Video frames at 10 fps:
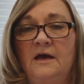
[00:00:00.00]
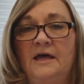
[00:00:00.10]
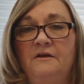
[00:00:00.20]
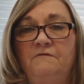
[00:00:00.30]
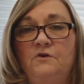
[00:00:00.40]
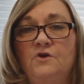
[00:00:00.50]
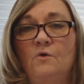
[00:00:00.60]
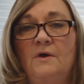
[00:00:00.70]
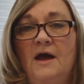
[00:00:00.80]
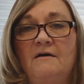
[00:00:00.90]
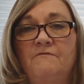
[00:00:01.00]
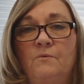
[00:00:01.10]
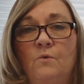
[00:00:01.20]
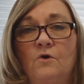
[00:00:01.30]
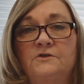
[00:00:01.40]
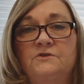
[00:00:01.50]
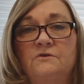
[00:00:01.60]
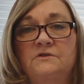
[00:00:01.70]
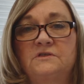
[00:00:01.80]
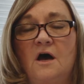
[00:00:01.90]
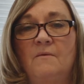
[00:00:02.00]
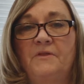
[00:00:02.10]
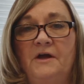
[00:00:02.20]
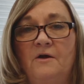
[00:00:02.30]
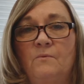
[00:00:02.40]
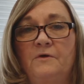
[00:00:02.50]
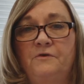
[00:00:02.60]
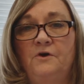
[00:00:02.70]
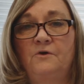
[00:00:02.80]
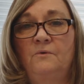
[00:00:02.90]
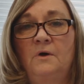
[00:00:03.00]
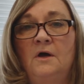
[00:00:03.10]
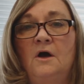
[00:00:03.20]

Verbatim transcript: And if you don't have the words of the psalm there with you,